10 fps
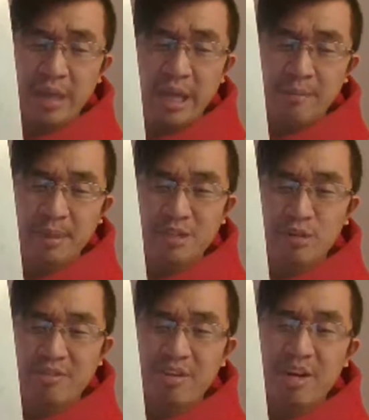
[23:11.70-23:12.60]
Amy's
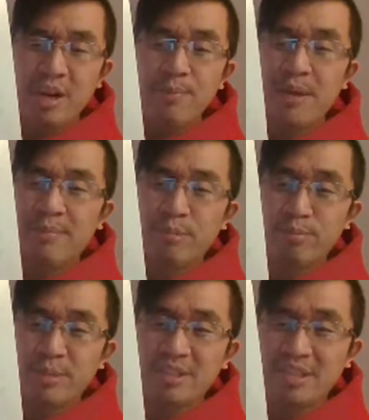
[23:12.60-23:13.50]
or whatever, but
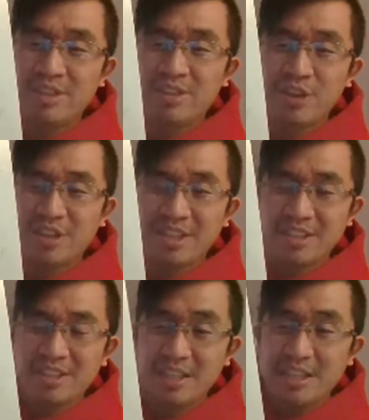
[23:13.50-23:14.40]
I'm missing
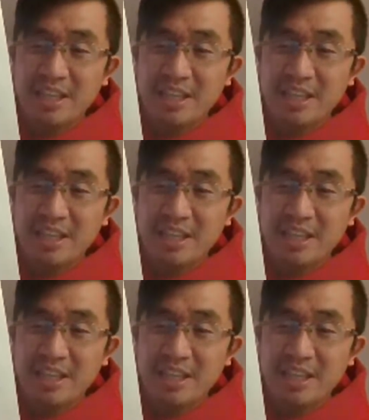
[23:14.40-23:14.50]
donuts.